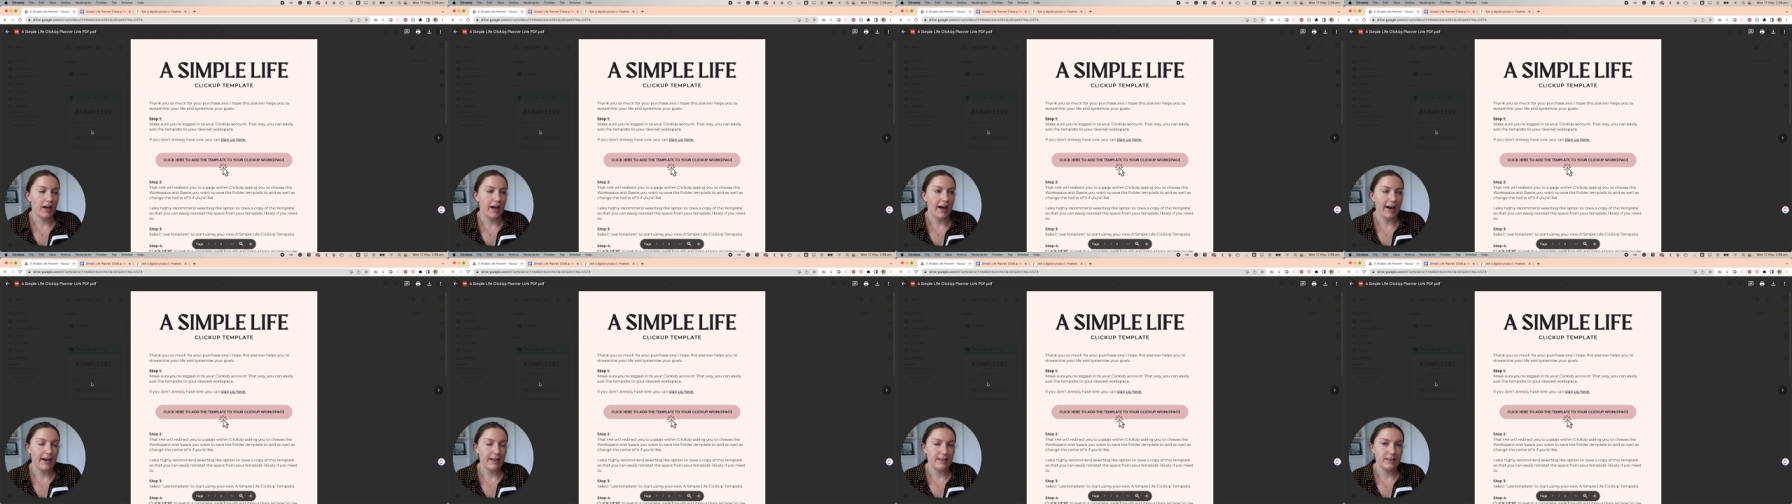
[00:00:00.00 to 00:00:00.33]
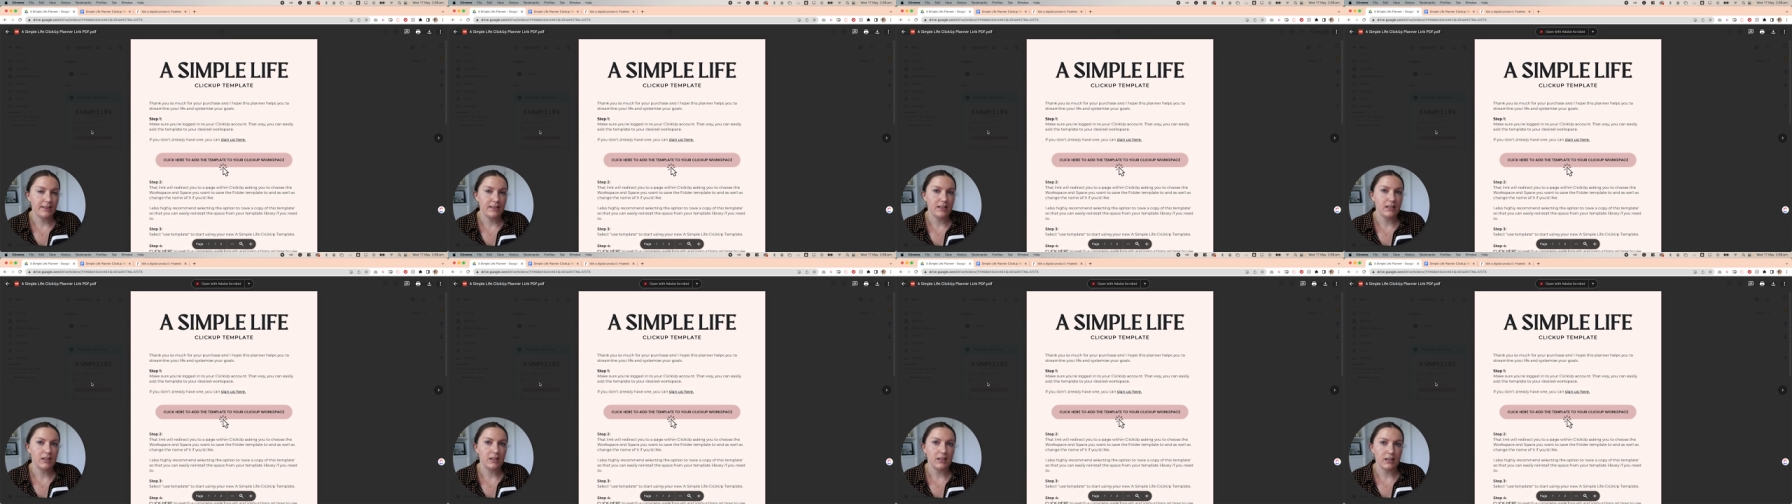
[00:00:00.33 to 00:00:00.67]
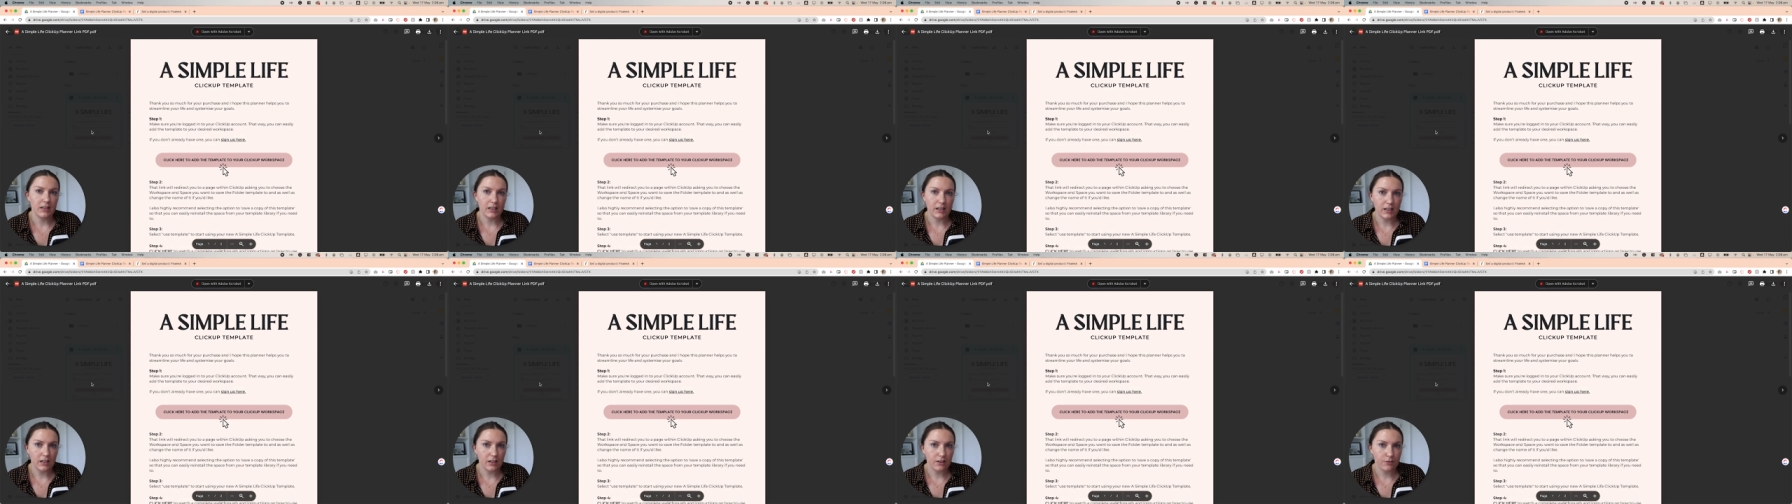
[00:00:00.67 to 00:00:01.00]
add the
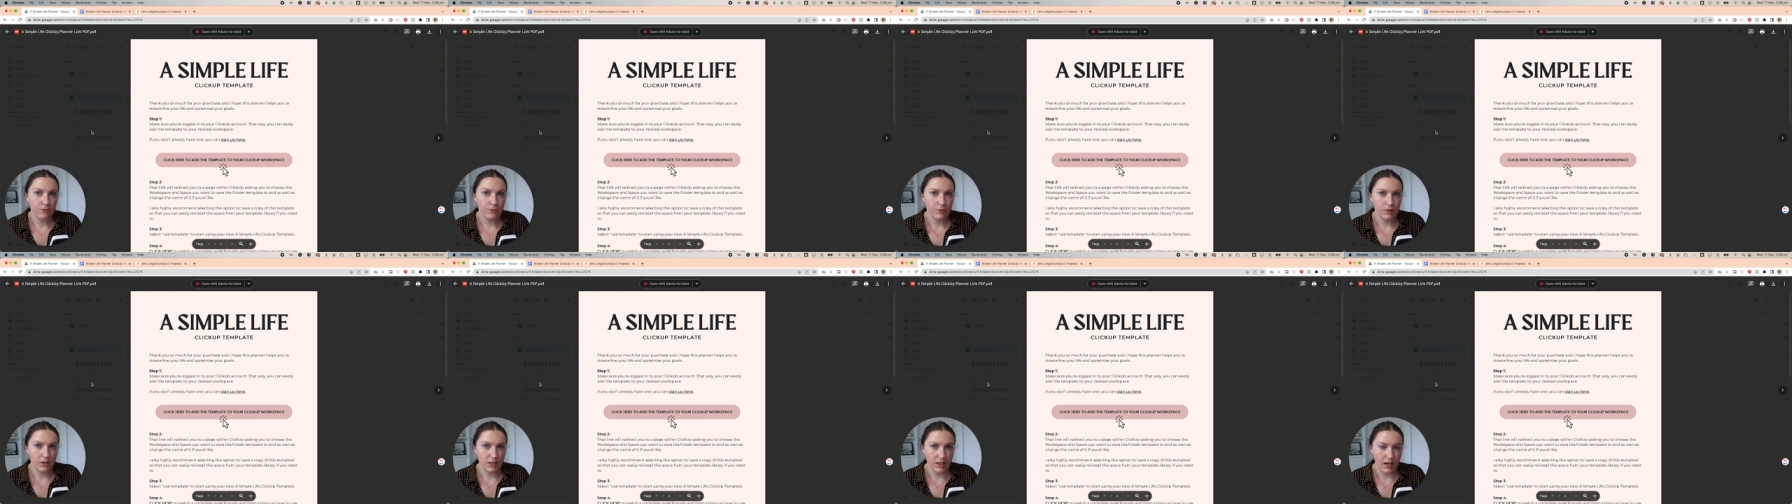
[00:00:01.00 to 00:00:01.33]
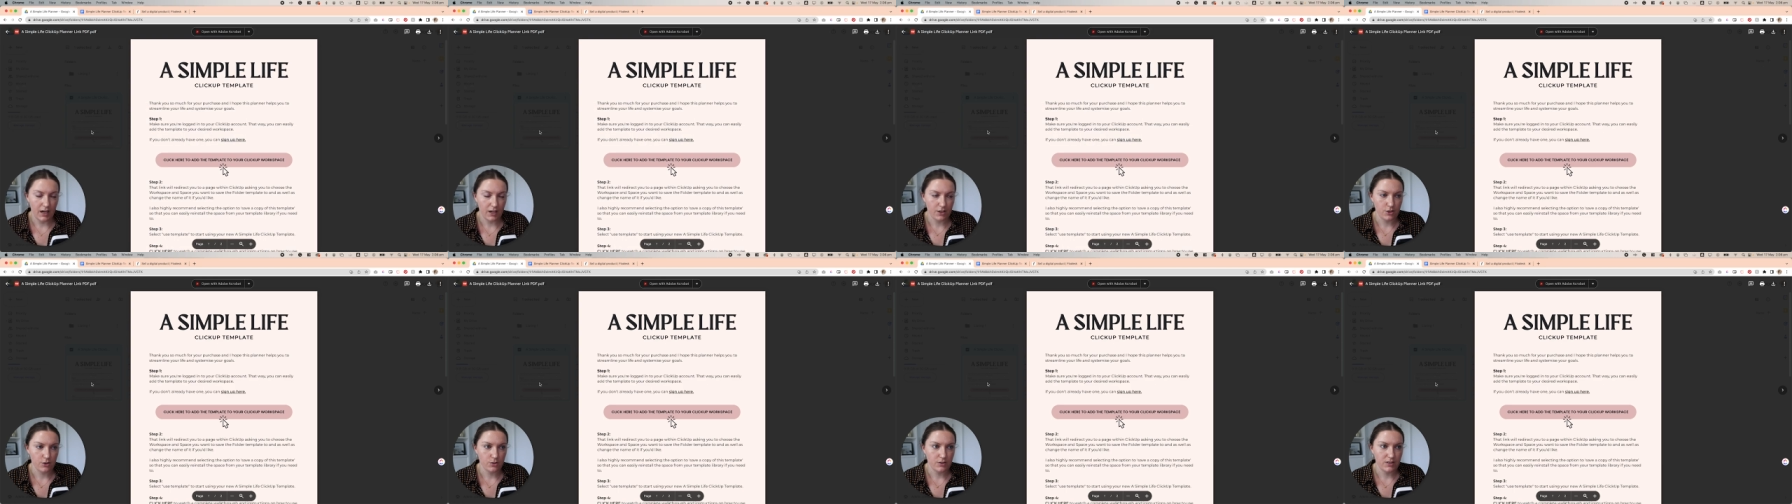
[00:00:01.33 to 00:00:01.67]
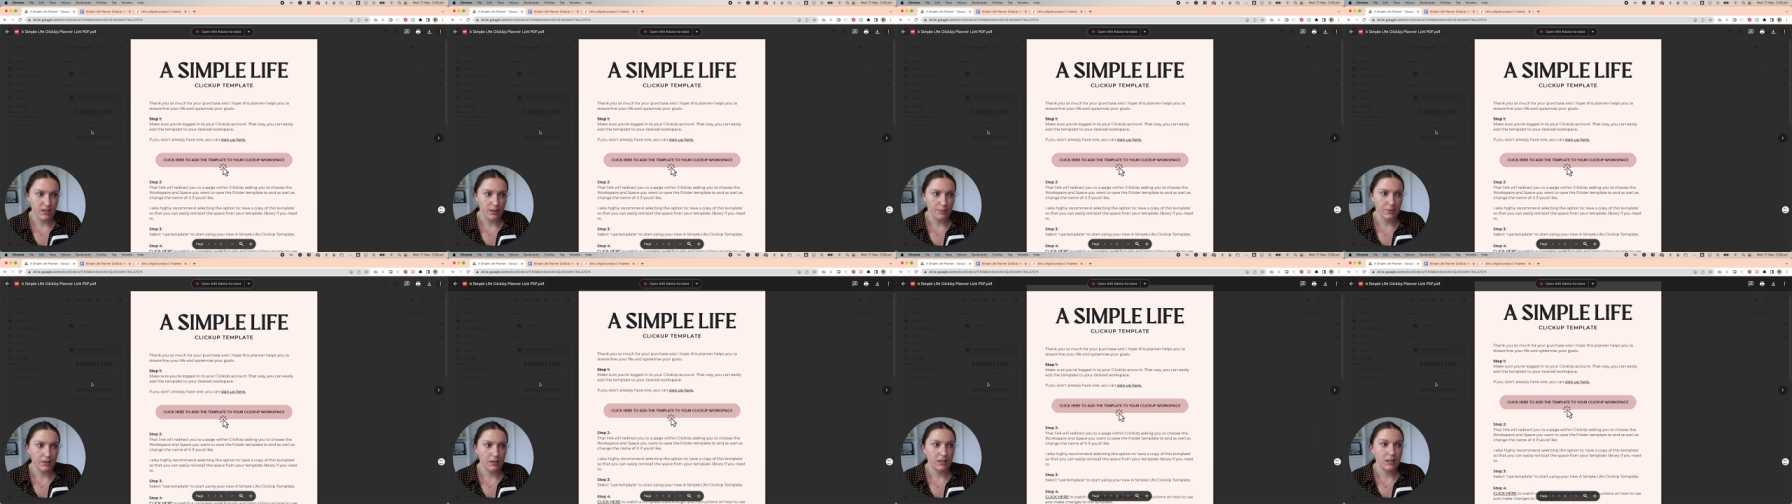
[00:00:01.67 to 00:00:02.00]
link for the actual
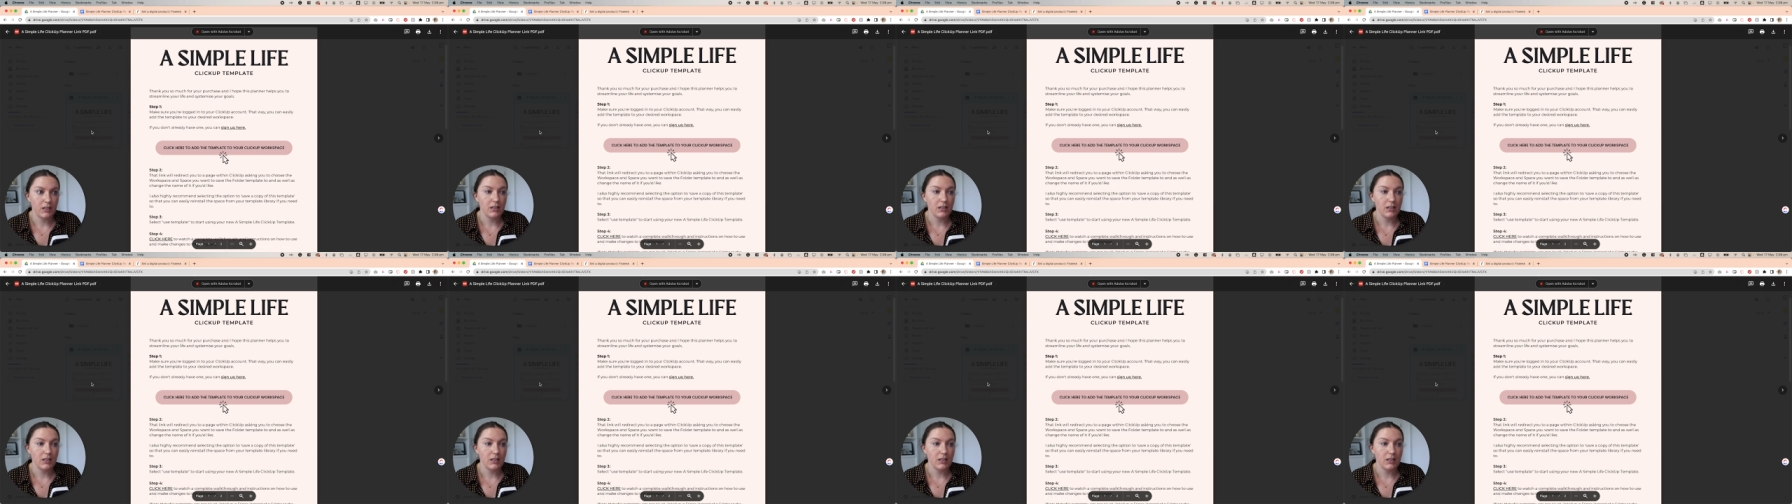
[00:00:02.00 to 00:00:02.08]
template